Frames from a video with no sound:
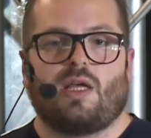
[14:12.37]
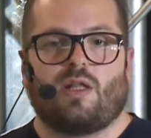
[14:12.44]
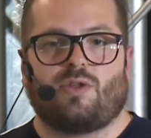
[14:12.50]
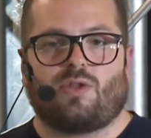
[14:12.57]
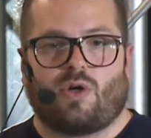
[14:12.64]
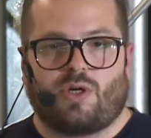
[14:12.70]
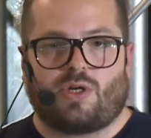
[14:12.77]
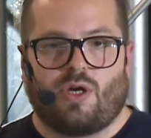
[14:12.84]

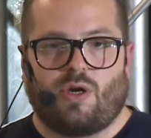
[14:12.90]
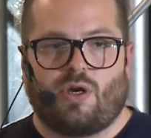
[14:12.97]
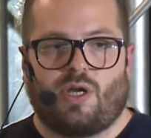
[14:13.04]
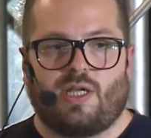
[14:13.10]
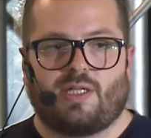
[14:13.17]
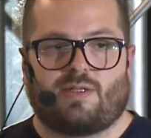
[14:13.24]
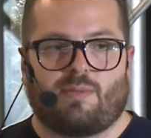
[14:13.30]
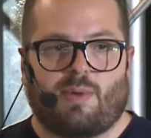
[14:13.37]
Docker
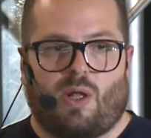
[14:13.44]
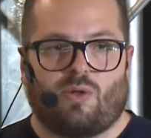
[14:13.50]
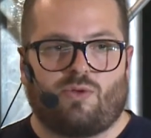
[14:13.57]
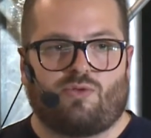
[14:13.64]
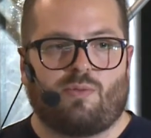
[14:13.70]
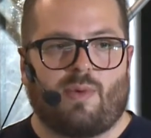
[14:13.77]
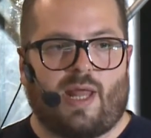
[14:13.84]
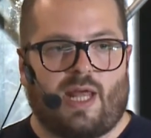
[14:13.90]
is able
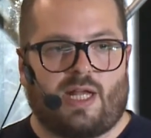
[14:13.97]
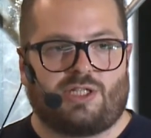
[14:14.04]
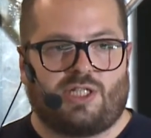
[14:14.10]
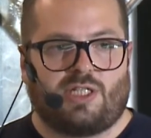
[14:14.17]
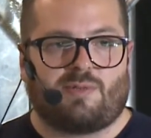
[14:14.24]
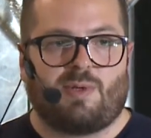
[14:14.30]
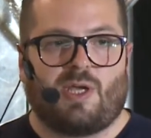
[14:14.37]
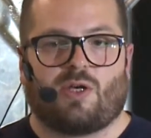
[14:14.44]
to manage
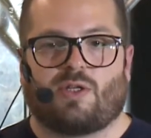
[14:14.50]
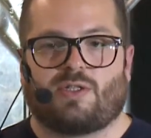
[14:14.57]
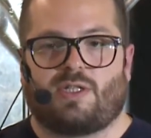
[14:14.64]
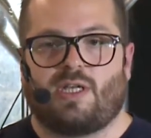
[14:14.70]
this because